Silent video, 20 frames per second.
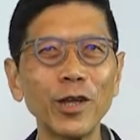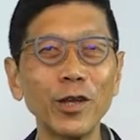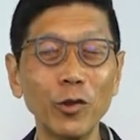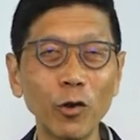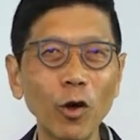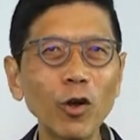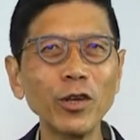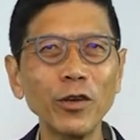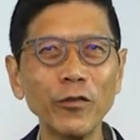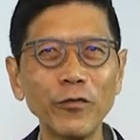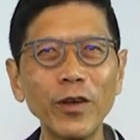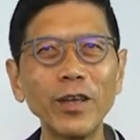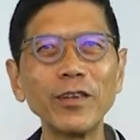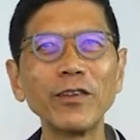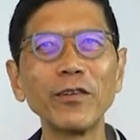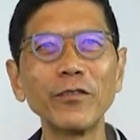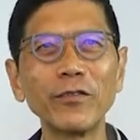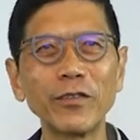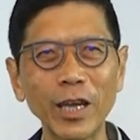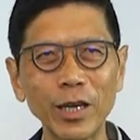
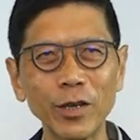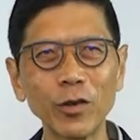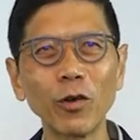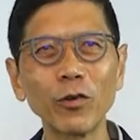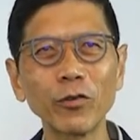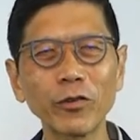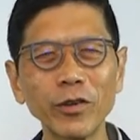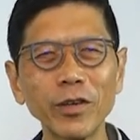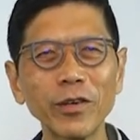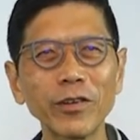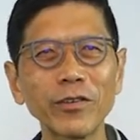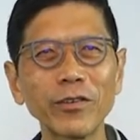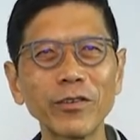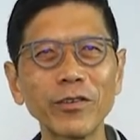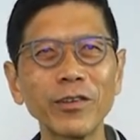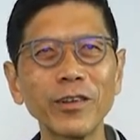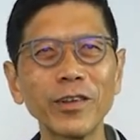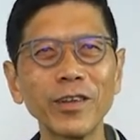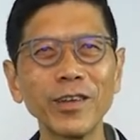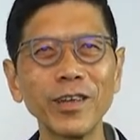non-invasive
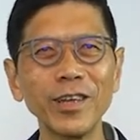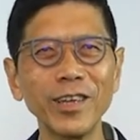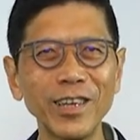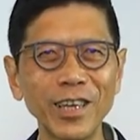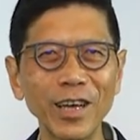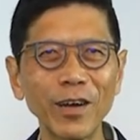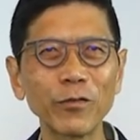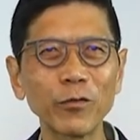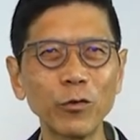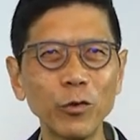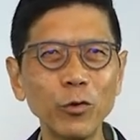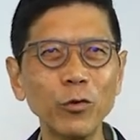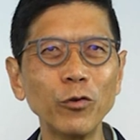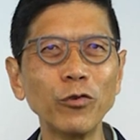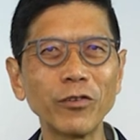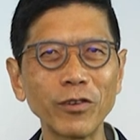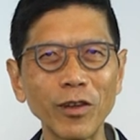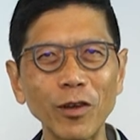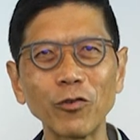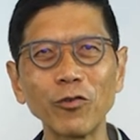diagnostics in the
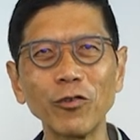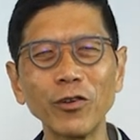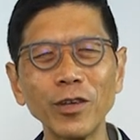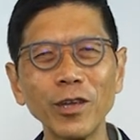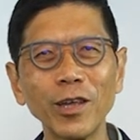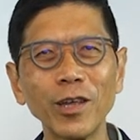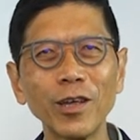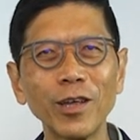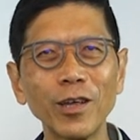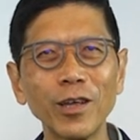afternoon session,